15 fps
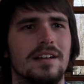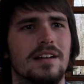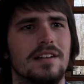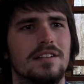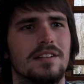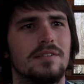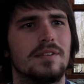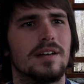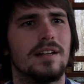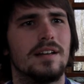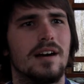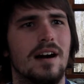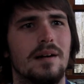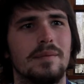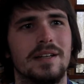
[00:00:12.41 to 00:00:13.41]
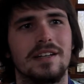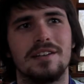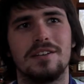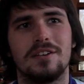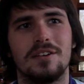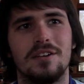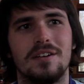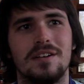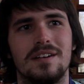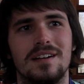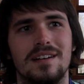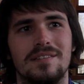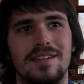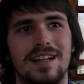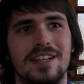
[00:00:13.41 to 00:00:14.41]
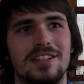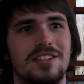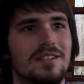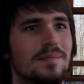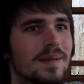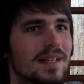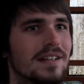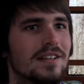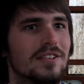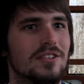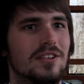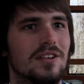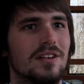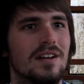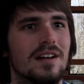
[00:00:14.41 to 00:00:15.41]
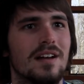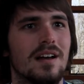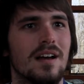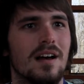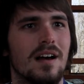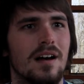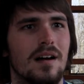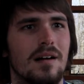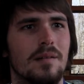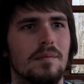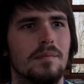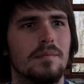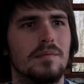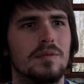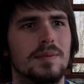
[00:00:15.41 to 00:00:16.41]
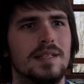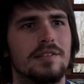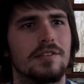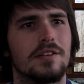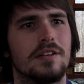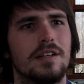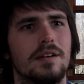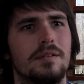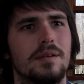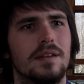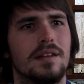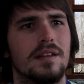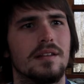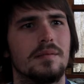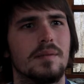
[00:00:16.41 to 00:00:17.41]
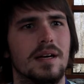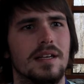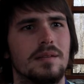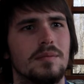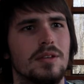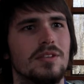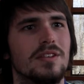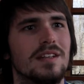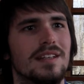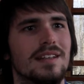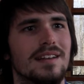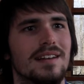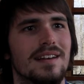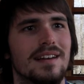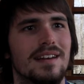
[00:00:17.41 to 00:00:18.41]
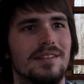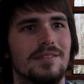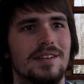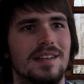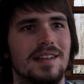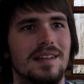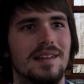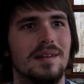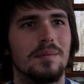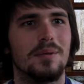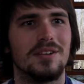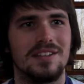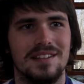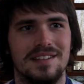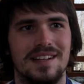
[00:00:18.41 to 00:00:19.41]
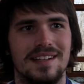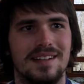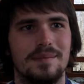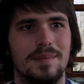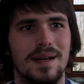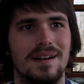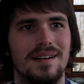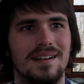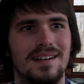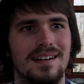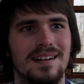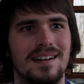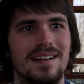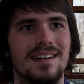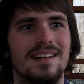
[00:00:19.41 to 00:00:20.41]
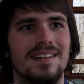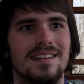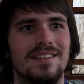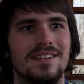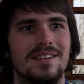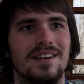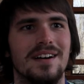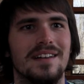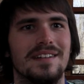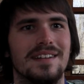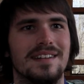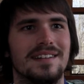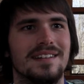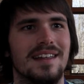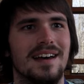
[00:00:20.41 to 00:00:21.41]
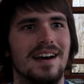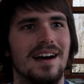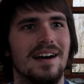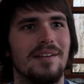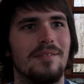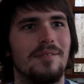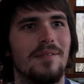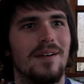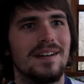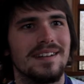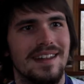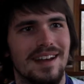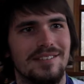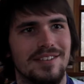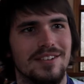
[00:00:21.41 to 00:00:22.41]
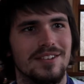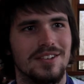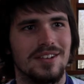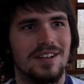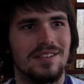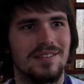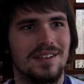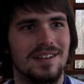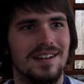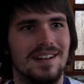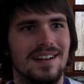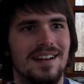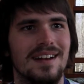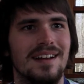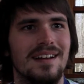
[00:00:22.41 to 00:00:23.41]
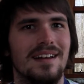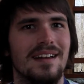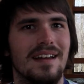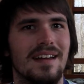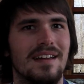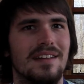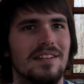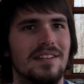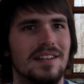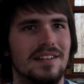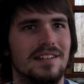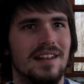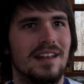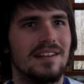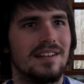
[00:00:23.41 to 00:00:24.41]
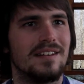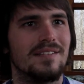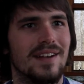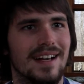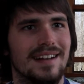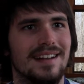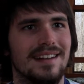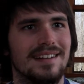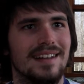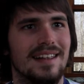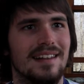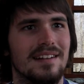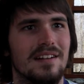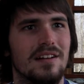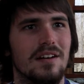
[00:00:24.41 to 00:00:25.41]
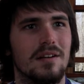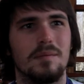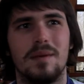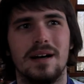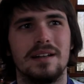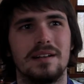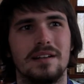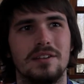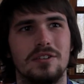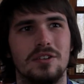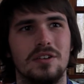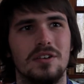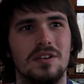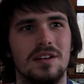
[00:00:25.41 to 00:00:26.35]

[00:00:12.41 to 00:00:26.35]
recognizing when I'm in control and when I shouldn't be in control, specifically within my community and within the prison setting at Baylor. There's a lot of things that I want to have control over and things that I need to recognize that aren't mine to control.